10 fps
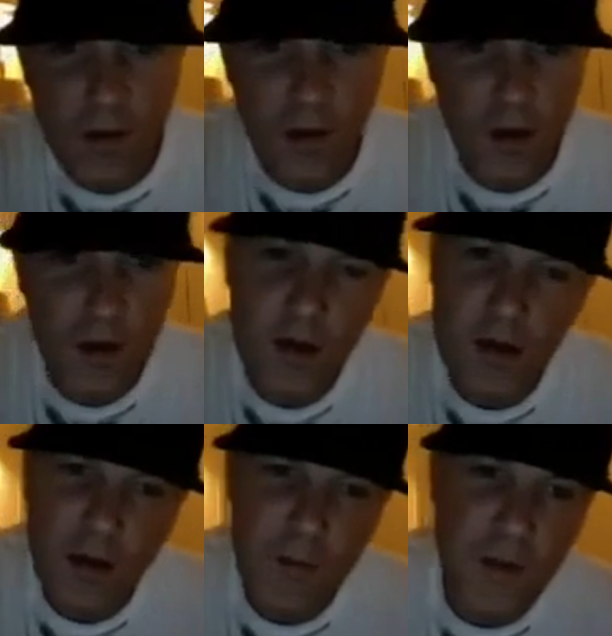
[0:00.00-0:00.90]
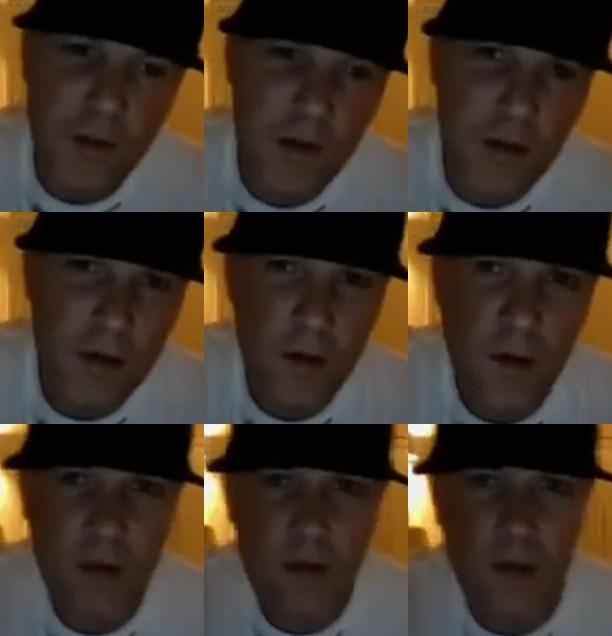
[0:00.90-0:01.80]
uh, I bet the
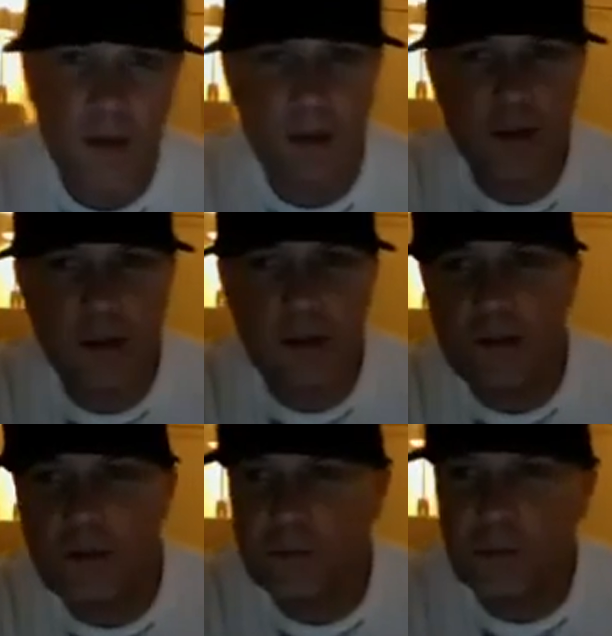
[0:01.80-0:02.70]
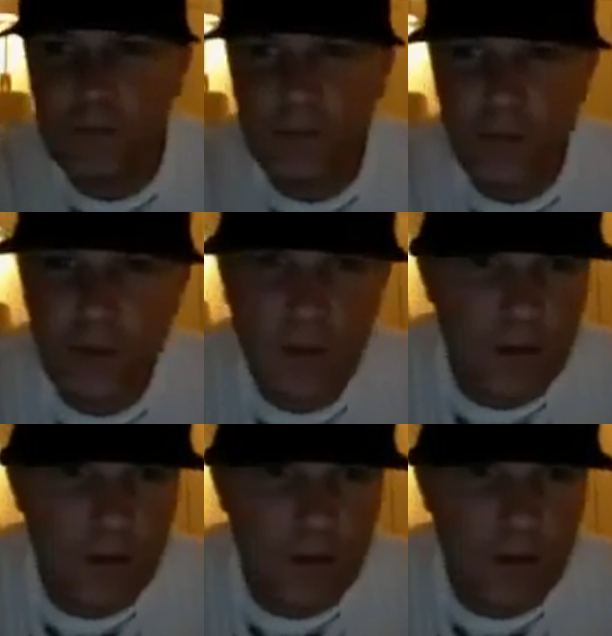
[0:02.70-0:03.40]
internet connection is